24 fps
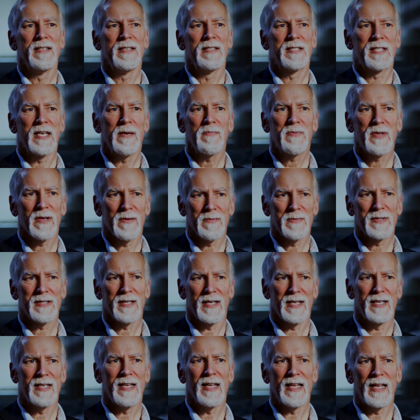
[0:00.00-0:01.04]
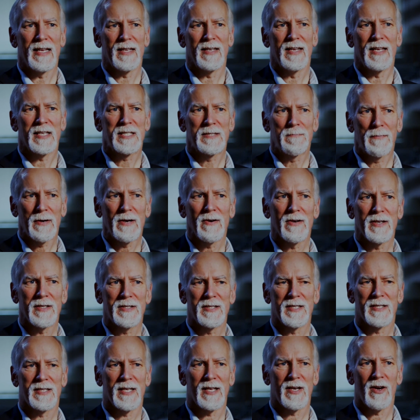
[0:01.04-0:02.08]
symptoms and, and
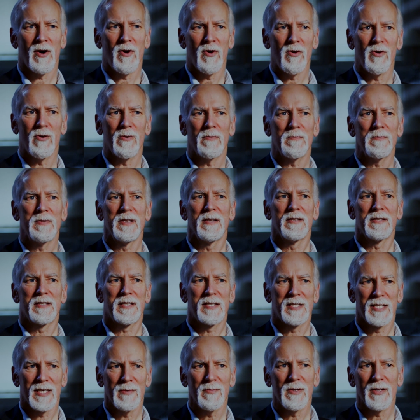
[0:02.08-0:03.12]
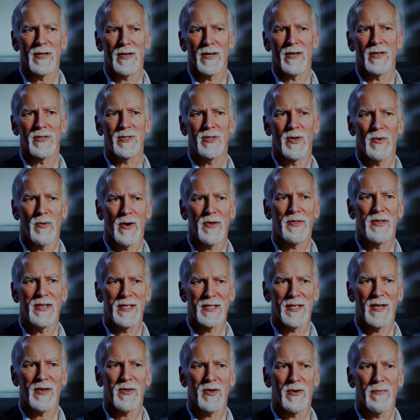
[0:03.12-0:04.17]
experiences at home similar to what these
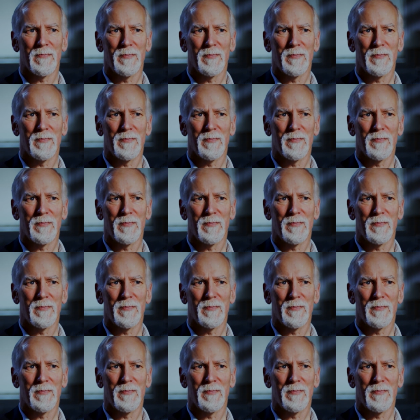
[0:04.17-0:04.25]
other